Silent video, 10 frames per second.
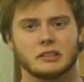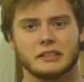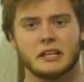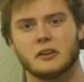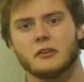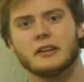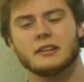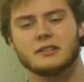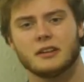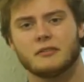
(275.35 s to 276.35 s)
nitty-gritty
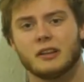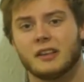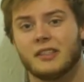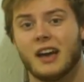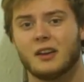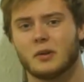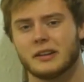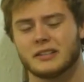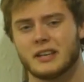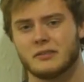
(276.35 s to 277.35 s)
stuff like that and
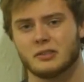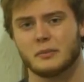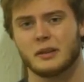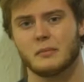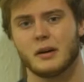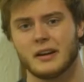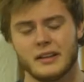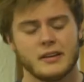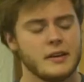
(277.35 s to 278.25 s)
want to save a little bit of money.